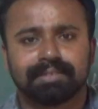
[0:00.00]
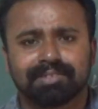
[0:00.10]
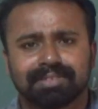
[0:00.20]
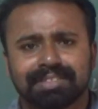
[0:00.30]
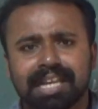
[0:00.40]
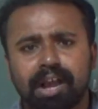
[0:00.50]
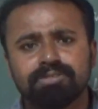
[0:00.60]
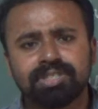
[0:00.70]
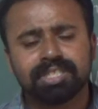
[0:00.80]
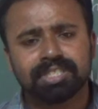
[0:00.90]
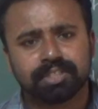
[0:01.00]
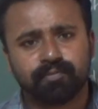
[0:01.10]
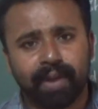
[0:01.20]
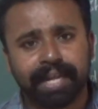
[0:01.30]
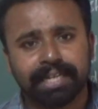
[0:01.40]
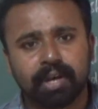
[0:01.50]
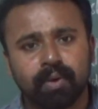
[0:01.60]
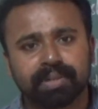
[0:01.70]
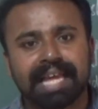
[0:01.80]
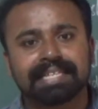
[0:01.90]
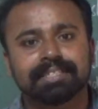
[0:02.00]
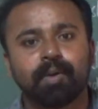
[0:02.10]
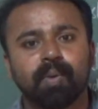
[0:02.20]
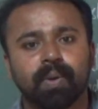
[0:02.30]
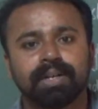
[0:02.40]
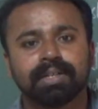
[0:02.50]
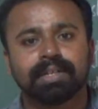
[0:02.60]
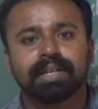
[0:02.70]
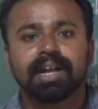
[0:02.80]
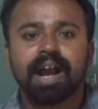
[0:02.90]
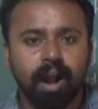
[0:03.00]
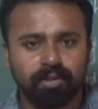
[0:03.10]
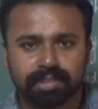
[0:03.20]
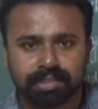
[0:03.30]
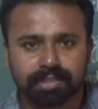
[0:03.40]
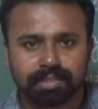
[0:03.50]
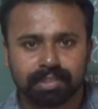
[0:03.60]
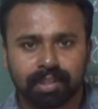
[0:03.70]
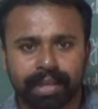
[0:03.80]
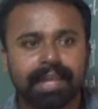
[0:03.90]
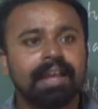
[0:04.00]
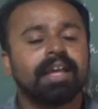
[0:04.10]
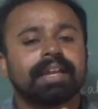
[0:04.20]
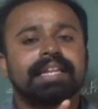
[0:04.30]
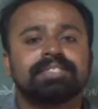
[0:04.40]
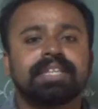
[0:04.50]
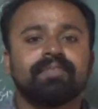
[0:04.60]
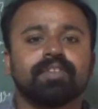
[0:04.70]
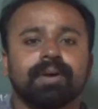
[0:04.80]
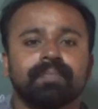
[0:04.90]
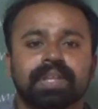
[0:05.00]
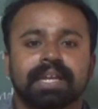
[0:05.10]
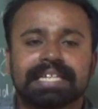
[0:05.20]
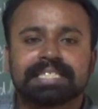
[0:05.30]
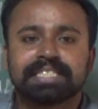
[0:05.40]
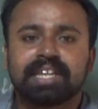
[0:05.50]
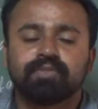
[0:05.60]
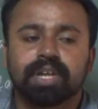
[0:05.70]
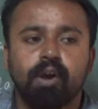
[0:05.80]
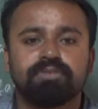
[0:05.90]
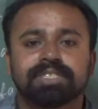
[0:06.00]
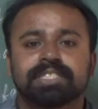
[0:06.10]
now she just find out that is a old house. Rest of the house